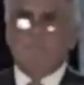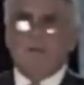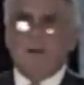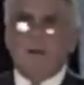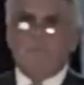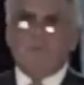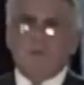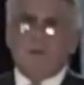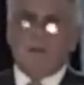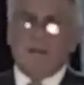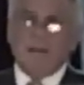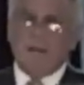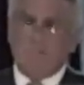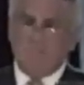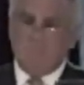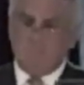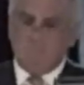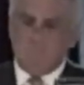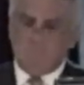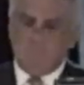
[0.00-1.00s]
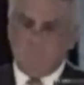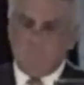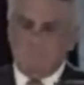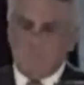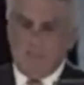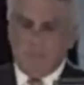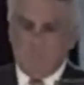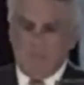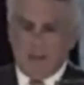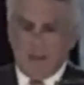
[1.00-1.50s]
obviously
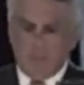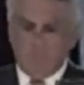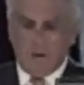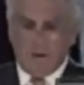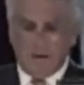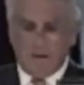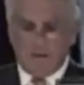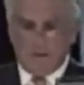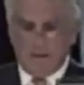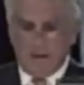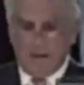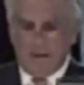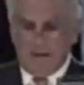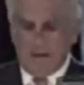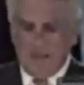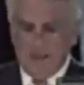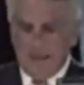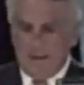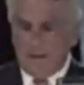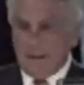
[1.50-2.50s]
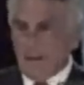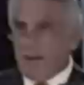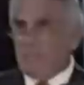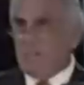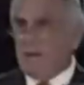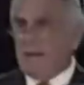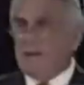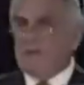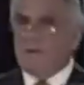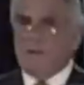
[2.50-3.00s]
in many ways
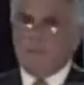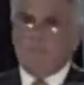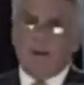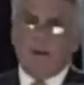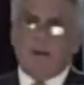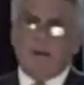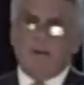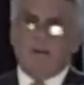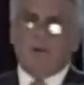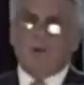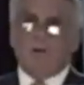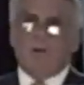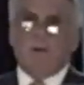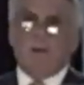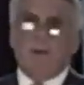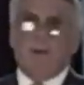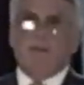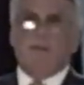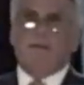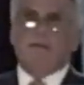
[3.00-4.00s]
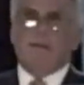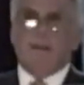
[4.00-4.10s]
culminates in the recognition here.